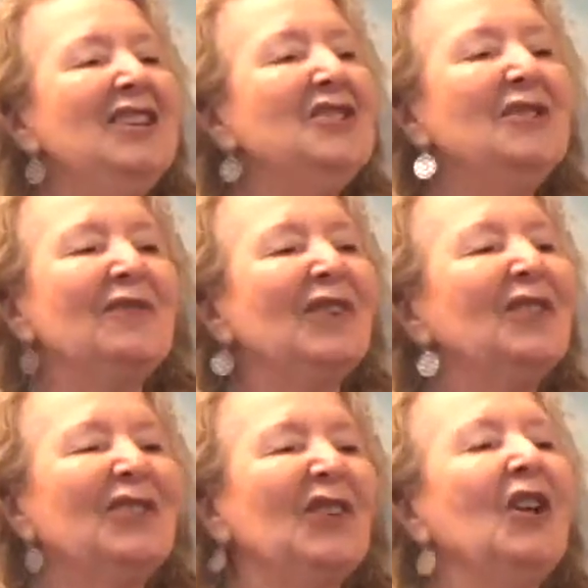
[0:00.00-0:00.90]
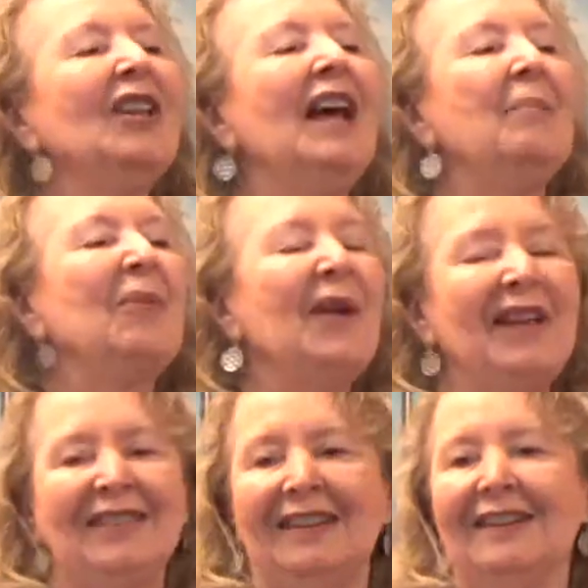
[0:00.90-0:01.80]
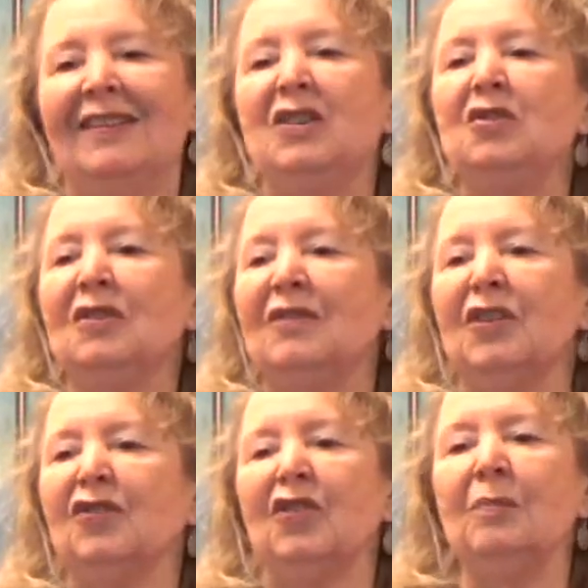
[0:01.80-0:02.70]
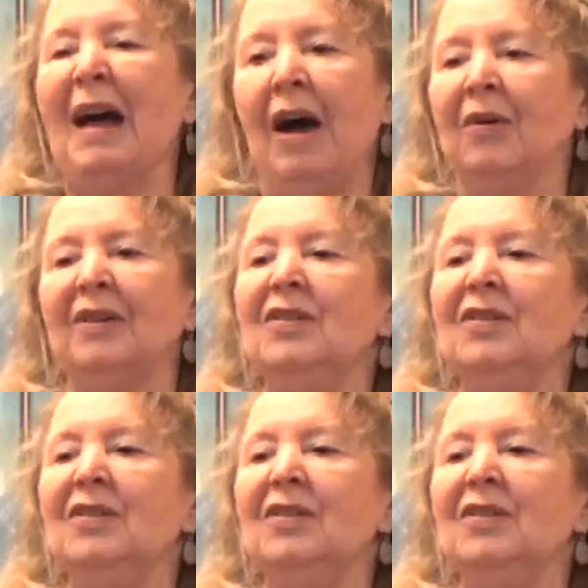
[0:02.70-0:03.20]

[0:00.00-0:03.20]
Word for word: universal presence, universal power,